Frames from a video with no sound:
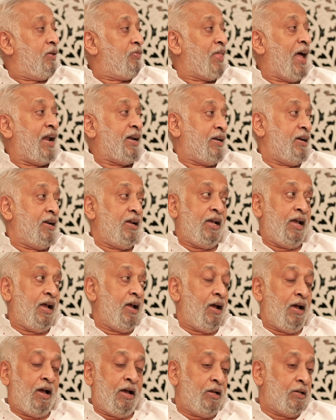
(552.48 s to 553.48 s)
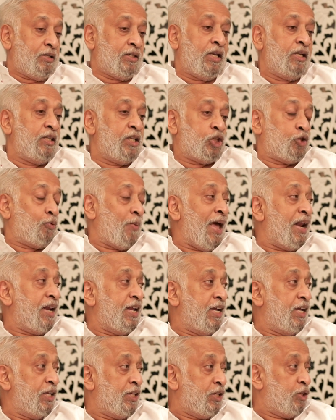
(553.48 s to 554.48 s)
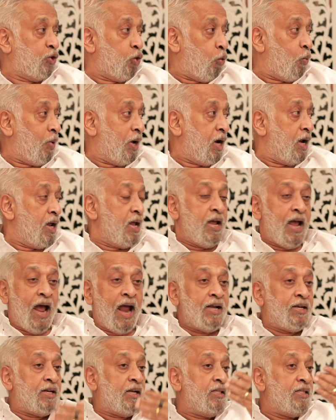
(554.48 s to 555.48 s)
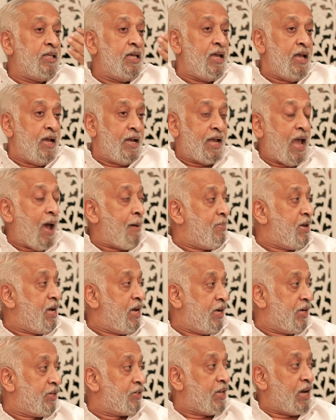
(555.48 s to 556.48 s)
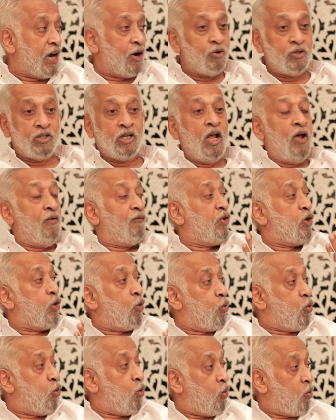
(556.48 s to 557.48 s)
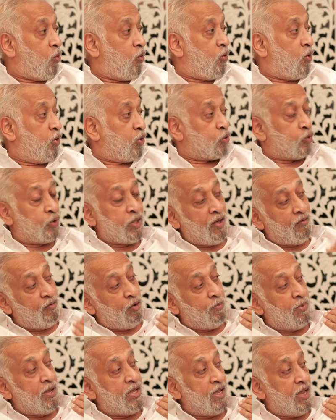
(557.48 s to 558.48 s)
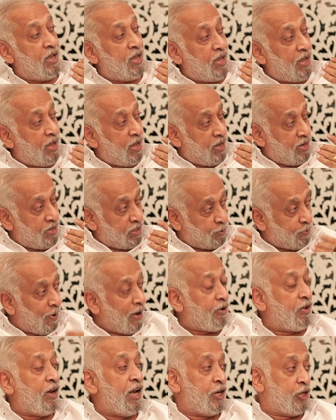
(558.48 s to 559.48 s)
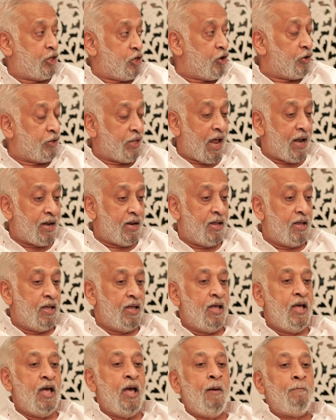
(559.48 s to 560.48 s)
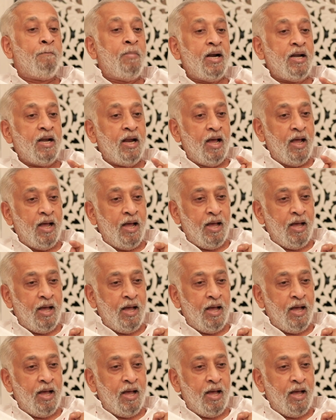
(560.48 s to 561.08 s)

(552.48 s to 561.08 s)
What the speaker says: That till the swearing is over, until the cabinet is announced, we don't know. So there will be speculation on that. But